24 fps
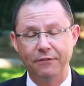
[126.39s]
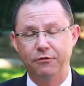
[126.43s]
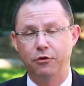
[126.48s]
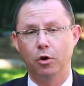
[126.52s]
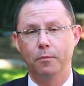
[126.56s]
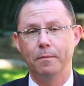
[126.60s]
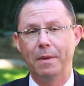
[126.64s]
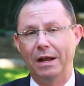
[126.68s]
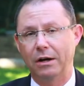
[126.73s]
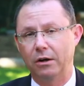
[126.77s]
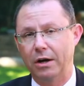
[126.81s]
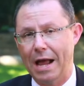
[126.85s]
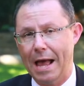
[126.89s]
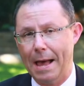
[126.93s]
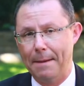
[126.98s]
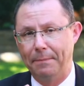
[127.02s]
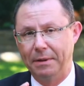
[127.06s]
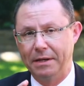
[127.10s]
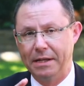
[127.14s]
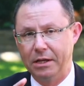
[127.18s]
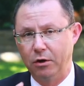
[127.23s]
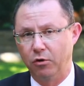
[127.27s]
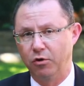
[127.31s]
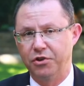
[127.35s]
if your matter
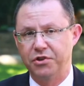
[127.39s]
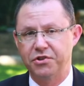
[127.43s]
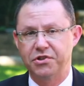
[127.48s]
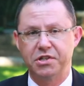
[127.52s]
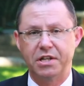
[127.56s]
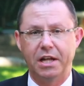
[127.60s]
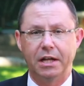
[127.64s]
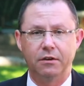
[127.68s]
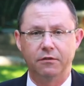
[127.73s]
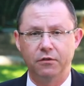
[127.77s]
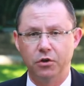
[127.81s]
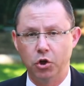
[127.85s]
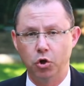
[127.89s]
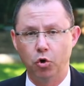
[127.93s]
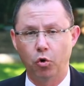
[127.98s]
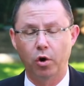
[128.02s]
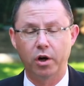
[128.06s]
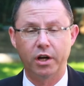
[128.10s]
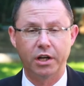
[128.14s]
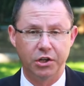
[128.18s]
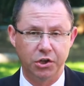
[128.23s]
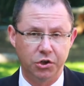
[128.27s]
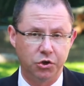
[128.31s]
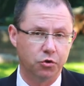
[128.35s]
happened here in the state of New
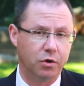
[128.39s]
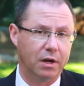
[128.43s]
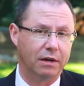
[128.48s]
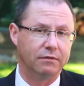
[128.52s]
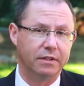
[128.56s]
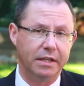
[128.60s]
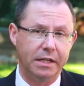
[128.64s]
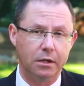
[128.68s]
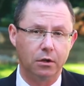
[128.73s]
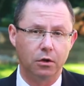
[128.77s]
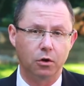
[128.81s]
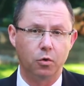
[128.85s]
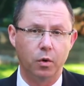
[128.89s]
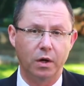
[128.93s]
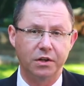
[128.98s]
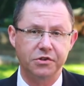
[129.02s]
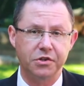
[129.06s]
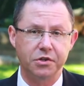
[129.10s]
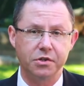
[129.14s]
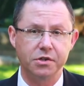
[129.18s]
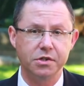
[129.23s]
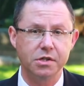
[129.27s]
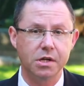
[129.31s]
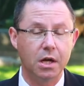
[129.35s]
York and you do have legal
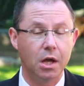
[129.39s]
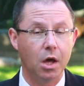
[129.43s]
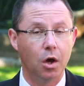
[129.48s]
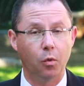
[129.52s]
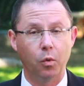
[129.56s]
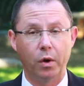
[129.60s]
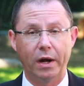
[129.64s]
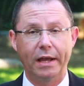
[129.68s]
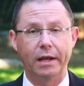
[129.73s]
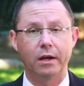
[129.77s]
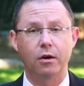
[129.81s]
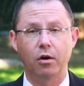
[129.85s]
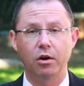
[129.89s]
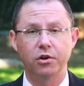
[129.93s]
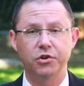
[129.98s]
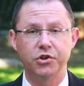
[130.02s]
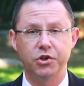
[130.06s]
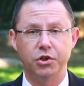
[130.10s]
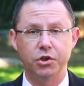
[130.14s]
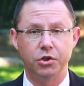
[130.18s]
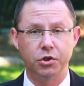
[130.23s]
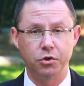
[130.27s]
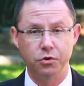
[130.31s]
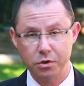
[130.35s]
questions, what I encourage
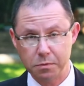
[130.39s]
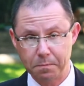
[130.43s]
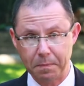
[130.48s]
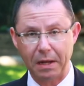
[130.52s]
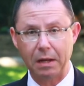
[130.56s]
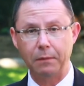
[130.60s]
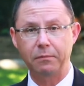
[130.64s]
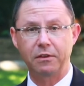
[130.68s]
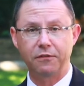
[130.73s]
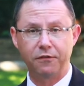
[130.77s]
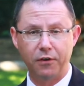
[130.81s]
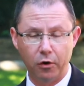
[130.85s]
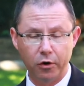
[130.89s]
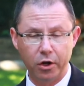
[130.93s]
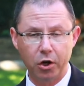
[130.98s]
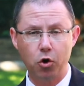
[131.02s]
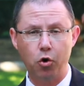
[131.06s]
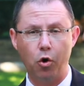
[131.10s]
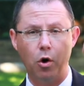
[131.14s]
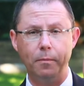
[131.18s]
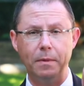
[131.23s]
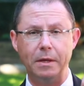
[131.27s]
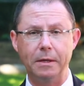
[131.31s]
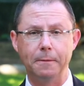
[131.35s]
you to do is pick up the phone and
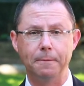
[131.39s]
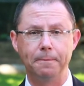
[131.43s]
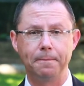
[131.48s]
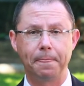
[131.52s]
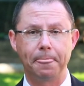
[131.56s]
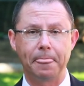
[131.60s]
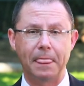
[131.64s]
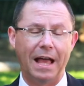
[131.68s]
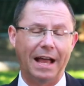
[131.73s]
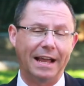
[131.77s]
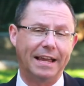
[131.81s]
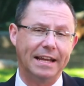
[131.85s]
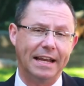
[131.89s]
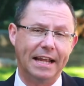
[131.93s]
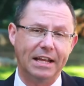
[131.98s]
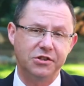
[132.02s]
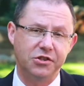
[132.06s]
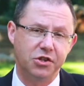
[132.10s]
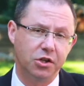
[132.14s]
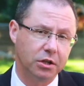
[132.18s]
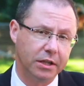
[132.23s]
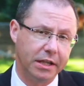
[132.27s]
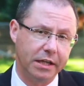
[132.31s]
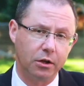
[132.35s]
call me. I can
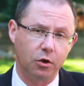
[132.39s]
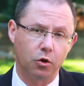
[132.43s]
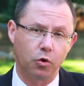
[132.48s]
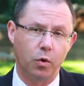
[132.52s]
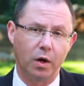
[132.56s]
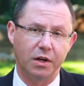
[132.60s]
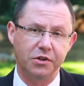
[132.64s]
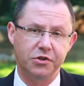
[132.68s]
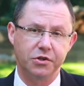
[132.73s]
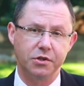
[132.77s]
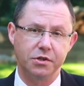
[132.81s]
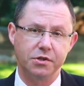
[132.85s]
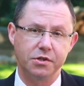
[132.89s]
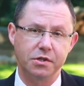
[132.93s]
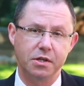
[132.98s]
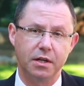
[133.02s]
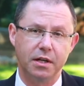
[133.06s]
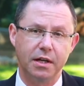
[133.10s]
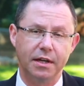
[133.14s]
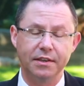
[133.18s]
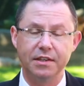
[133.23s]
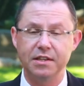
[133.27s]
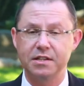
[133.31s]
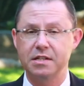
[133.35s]
answer your legal questions.
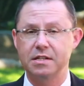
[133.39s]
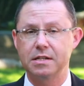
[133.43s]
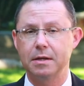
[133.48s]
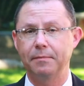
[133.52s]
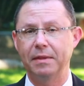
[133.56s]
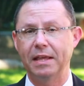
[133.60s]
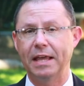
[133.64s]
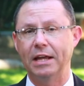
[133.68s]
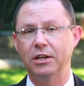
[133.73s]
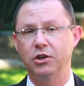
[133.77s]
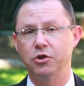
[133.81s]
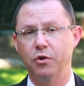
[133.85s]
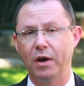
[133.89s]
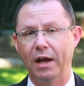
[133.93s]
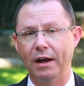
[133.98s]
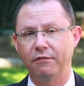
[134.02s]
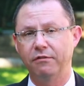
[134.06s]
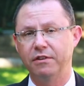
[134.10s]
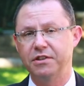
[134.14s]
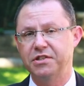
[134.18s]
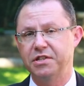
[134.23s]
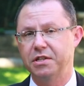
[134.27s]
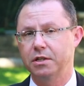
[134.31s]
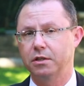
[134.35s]
This is something I do
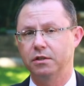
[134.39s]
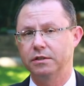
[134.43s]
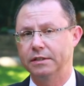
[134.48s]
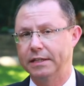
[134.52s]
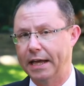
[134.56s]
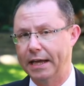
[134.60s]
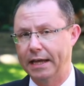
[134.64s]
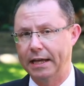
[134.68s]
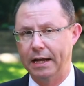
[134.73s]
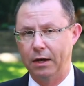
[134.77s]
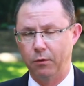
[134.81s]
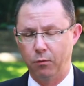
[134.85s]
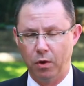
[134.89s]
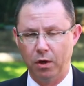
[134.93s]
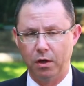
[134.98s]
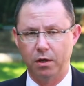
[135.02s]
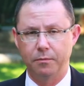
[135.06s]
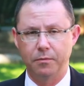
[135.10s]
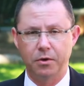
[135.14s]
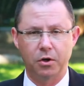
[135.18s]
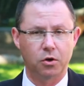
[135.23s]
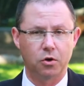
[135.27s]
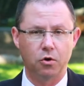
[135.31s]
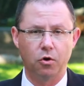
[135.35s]
every single day and I
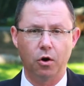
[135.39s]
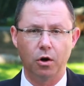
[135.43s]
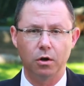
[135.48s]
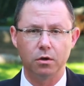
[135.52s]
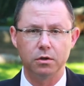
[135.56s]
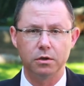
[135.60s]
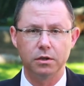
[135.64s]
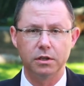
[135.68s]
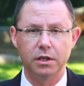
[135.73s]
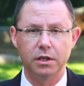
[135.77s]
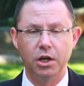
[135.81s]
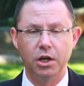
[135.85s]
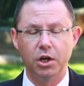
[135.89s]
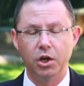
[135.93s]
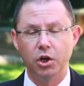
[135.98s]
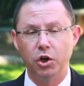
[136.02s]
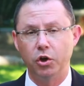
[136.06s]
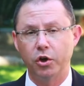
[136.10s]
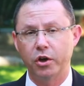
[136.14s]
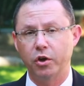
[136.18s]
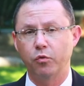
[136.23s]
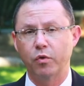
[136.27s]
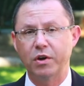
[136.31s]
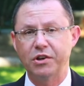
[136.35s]
welcome your call.
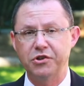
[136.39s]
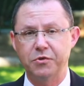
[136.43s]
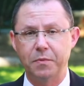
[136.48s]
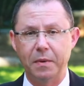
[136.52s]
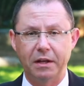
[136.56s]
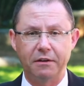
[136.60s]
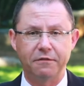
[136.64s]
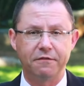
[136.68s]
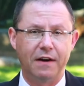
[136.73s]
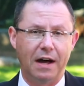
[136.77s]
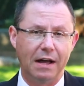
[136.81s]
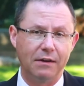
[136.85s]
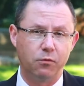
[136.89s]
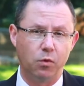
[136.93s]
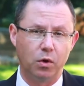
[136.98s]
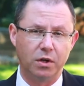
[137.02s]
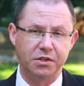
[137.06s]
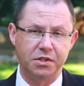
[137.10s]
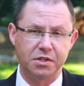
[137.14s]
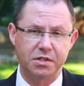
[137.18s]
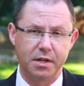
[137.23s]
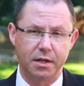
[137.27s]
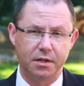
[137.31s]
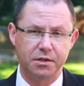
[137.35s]
You can reach me at
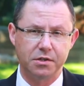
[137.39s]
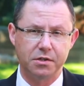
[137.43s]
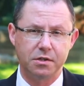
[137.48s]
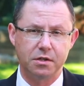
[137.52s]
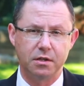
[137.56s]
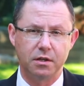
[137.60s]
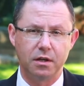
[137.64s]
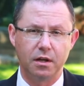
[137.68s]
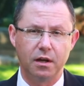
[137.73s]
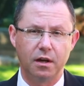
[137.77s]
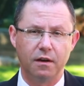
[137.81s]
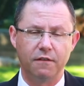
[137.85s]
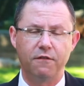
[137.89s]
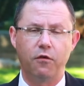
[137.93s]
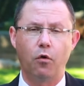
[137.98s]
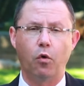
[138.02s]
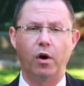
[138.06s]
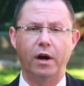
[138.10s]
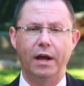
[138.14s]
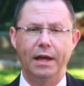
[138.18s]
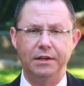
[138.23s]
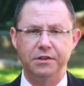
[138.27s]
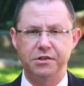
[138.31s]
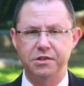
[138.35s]
516
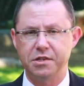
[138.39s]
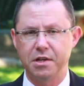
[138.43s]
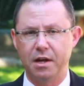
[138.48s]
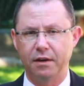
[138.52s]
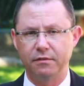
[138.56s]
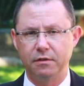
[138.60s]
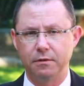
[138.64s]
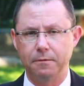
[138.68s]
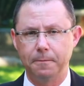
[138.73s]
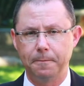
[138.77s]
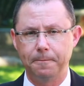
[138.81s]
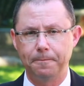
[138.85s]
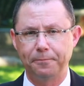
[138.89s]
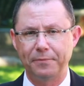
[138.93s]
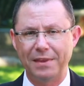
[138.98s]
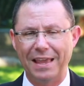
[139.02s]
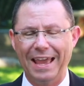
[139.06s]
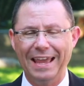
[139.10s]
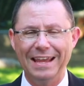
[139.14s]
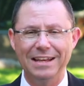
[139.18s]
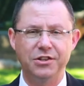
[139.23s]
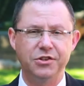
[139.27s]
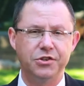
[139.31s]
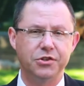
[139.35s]
487
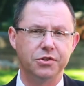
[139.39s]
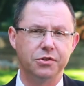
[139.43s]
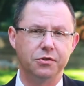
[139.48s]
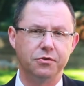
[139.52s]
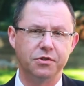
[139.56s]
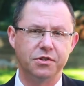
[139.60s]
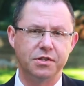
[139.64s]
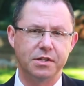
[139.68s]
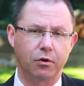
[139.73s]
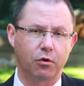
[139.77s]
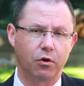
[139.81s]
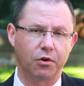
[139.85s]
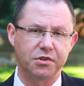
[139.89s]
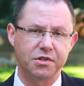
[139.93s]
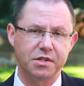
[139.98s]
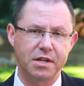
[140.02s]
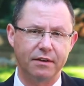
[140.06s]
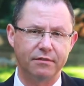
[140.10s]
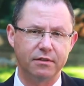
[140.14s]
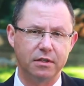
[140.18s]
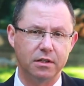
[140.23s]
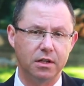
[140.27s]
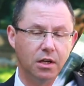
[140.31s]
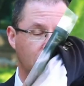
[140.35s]

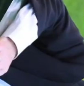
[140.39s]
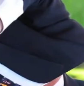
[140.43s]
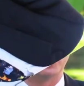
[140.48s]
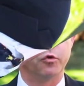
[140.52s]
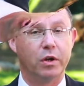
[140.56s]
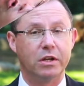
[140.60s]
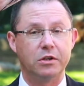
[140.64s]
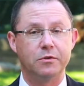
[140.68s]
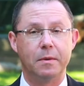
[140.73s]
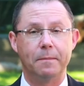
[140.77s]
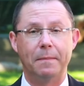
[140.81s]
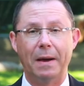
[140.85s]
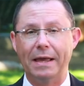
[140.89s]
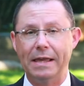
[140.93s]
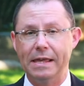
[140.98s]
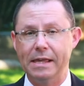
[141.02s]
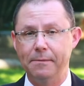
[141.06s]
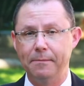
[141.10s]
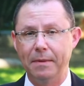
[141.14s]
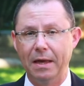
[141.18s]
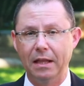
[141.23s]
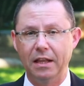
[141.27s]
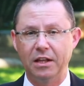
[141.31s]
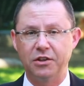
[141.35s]
8207. You can reach me by
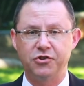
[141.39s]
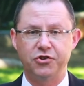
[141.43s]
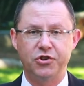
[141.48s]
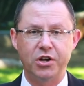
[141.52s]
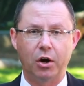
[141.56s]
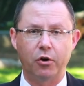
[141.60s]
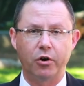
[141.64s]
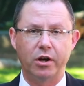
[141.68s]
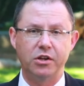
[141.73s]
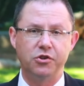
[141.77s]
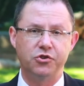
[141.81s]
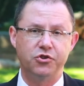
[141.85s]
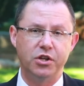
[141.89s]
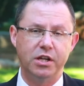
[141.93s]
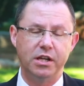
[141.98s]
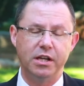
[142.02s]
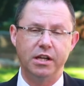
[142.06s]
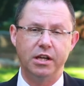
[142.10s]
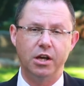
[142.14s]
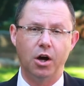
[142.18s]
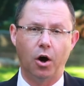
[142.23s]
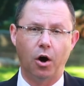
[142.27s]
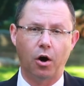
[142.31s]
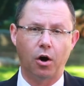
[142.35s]
email at gerry, G
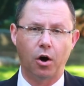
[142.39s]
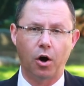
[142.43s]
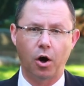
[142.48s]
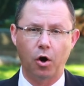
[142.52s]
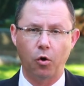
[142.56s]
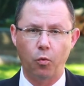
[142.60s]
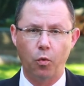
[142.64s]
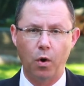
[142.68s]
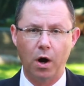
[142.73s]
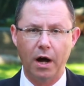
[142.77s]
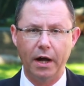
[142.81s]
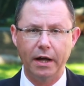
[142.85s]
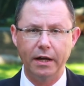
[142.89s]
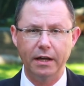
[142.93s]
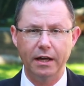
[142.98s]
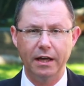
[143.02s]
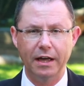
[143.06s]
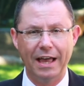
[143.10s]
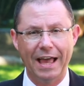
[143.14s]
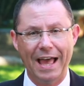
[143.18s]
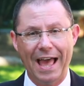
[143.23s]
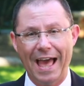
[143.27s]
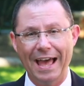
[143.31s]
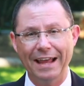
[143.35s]
E R R Y,
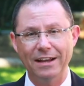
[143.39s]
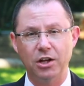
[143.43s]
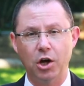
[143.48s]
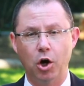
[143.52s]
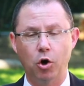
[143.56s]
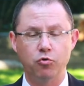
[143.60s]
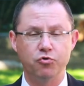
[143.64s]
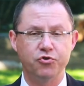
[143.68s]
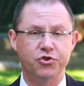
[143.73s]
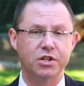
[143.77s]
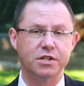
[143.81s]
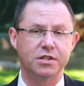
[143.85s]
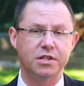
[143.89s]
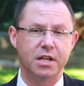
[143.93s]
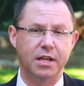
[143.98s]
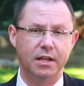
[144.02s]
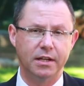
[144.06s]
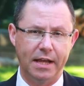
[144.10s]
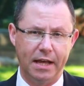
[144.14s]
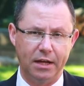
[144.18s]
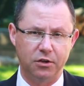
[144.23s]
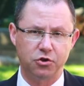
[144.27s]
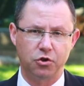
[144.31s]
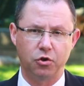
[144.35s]
at
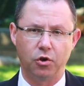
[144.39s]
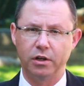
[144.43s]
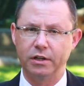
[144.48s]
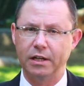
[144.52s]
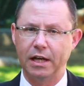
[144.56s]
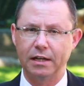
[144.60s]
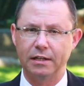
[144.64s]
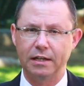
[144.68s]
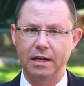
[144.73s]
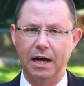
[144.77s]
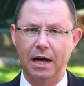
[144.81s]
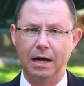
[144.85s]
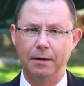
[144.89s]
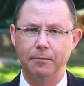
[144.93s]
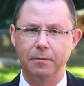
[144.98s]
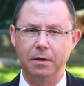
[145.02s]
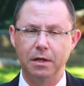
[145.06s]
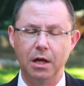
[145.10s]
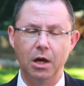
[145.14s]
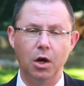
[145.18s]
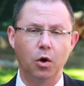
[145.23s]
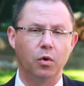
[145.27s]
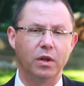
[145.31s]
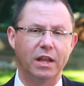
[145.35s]
oginski law.com.
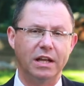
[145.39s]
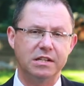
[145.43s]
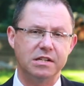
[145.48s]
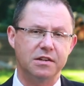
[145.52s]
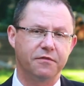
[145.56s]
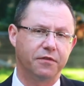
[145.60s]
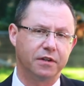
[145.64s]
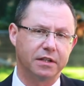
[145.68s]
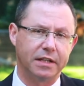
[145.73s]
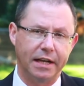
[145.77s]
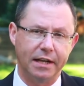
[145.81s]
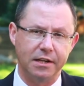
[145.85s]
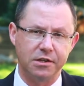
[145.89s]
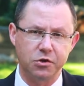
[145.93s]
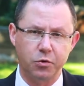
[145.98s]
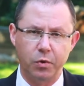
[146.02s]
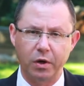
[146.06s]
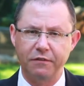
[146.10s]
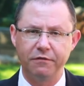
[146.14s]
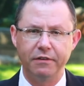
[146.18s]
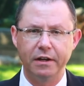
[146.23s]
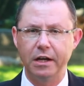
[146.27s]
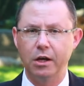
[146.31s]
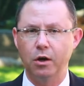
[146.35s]
Well, that's it for today's
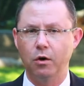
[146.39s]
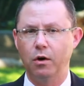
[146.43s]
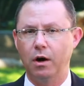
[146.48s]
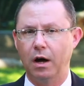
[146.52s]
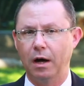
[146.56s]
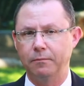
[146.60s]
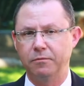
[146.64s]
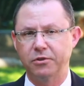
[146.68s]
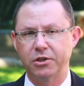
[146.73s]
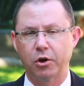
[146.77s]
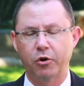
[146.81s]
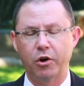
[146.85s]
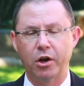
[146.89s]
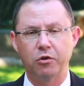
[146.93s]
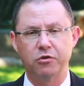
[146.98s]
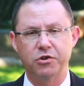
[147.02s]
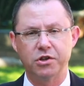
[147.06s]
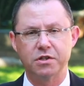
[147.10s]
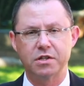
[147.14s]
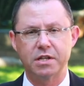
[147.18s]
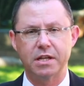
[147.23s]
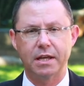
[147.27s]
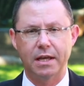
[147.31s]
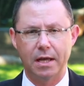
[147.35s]
quick video. I'm Gerry
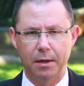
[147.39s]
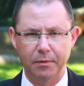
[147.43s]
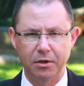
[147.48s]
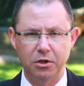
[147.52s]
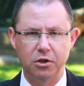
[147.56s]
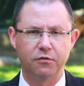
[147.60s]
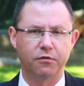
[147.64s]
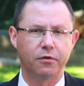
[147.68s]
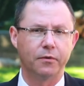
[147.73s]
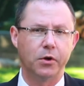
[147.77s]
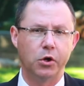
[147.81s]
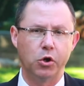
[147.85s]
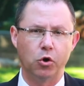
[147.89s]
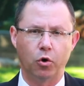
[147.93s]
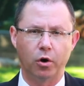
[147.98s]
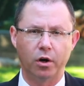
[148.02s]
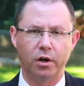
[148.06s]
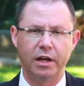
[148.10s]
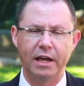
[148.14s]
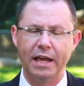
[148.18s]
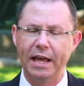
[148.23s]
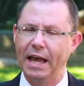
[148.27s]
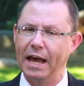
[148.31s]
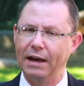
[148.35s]
Oginski, coming to you from New
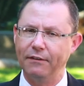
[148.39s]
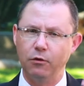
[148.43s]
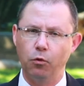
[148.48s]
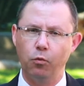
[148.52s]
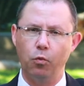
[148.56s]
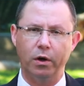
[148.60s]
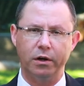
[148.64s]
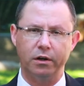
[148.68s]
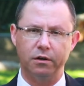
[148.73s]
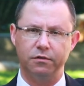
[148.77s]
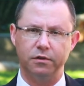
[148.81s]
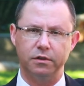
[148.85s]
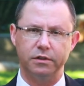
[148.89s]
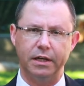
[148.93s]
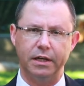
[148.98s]
York. Have a wonderful